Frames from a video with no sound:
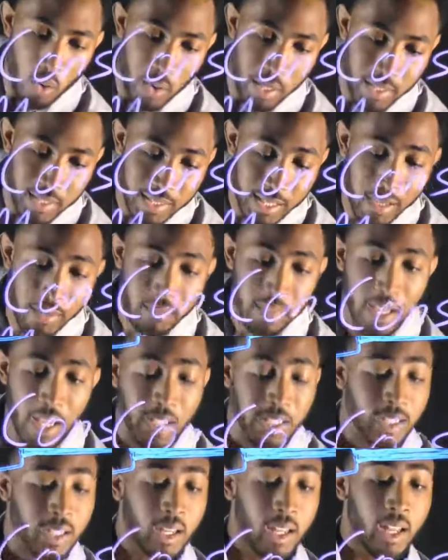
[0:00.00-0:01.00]
instead of
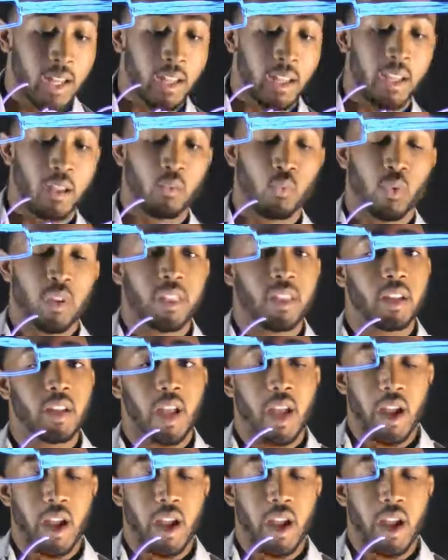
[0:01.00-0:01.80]
designating it with an